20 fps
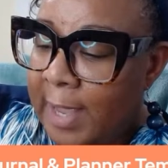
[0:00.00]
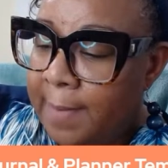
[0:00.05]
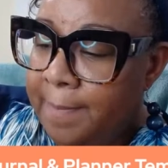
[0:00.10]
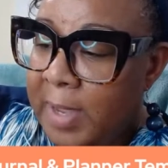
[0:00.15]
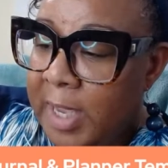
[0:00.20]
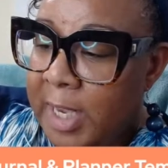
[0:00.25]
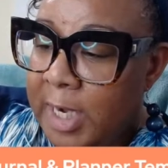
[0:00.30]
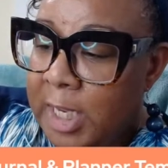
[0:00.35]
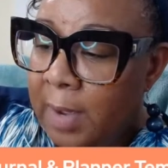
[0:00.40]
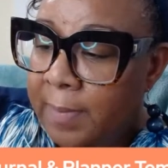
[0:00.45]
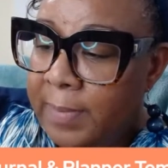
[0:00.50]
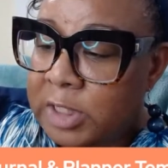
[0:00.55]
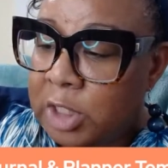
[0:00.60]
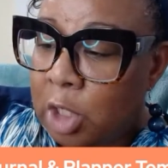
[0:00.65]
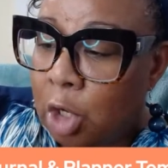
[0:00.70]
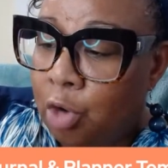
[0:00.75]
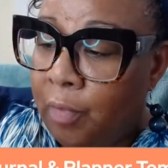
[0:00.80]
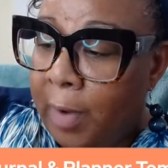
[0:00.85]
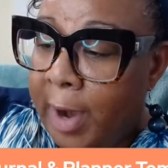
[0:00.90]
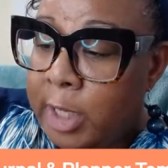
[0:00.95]
Medium is a
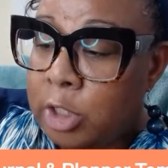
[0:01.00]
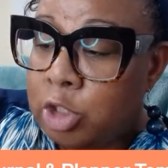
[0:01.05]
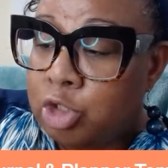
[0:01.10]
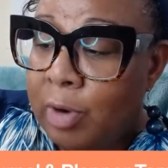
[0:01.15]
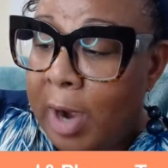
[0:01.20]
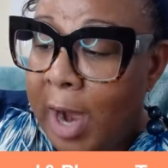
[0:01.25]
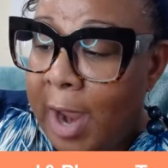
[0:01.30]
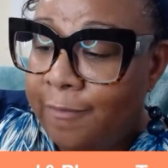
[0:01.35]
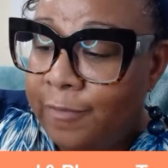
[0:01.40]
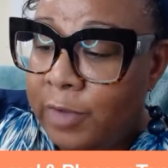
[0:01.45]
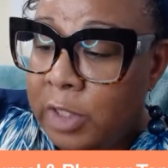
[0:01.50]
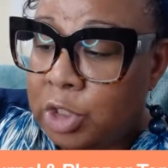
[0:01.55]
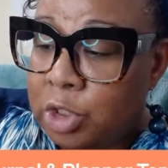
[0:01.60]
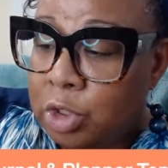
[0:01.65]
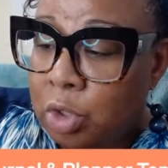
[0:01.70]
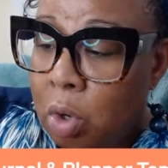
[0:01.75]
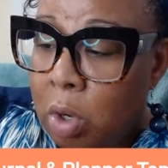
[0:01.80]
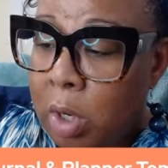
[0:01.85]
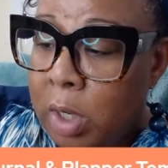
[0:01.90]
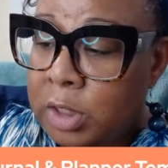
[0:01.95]
great traffic
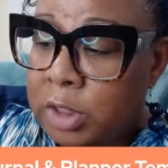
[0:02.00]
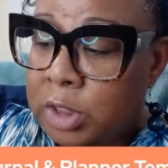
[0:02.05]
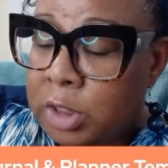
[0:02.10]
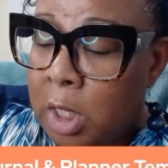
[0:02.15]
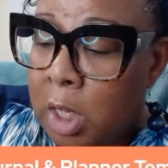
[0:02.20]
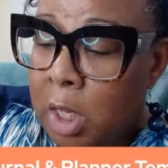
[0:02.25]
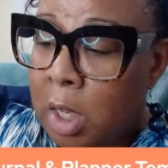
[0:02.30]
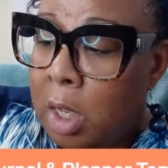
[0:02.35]
source.